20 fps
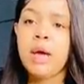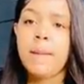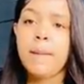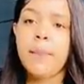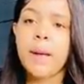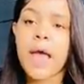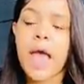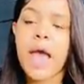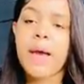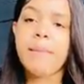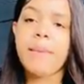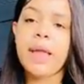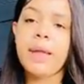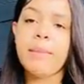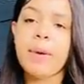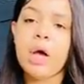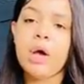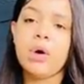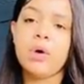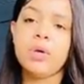But I make
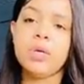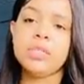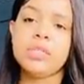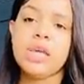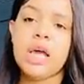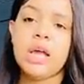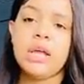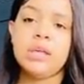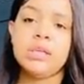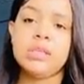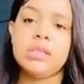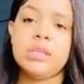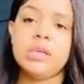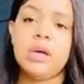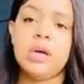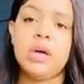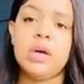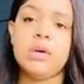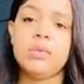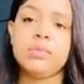my own Italian
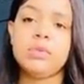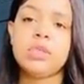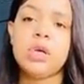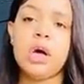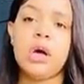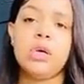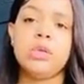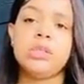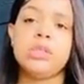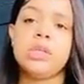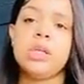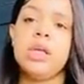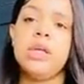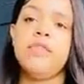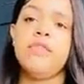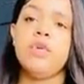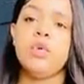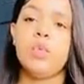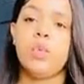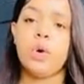sauce.
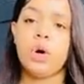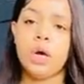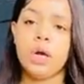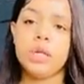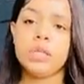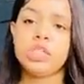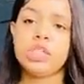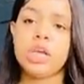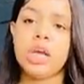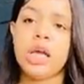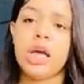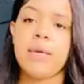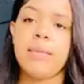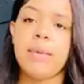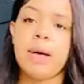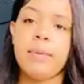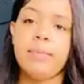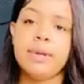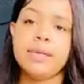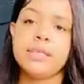If you want, check out
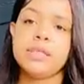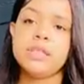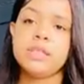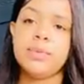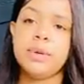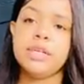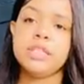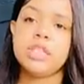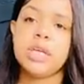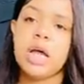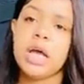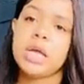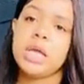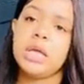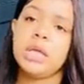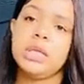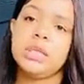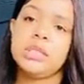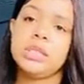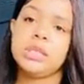my business page, and I
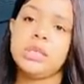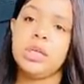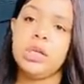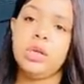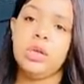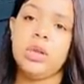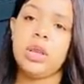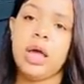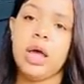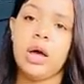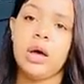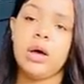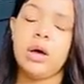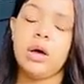can send you that